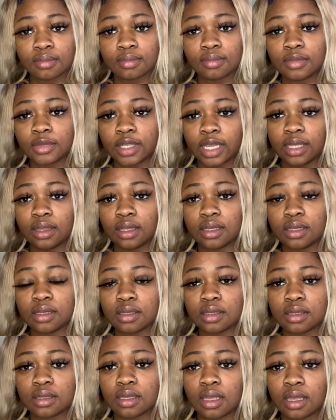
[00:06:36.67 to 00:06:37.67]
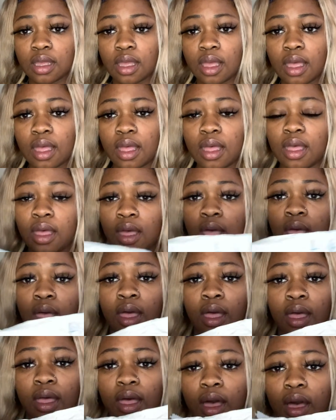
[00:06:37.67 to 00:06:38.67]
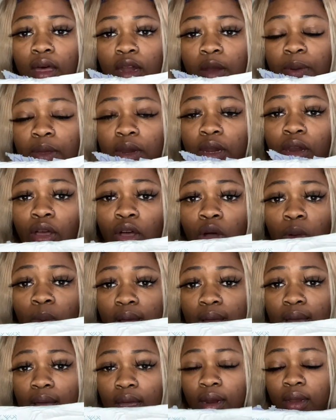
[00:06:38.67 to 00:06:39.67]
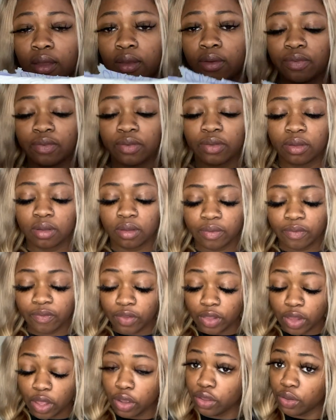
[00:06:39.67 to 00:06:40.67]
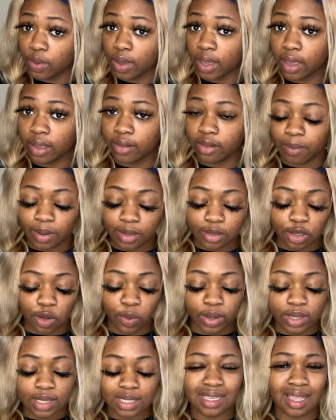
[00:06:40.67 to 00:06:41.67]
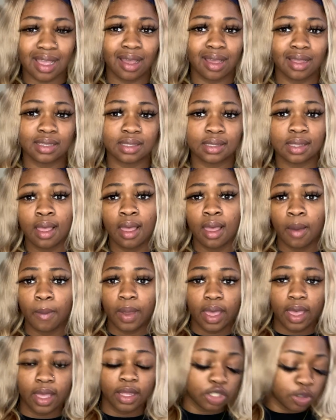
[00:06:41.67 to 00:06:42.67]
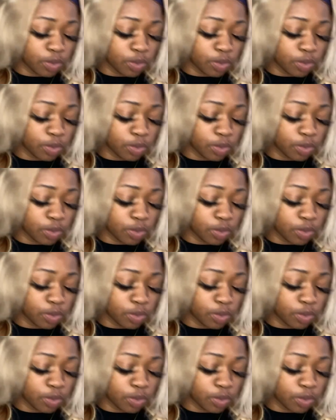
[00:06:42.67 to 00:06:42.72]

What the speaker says: like this. Depending on what kind of flow you have, depends on what size pads you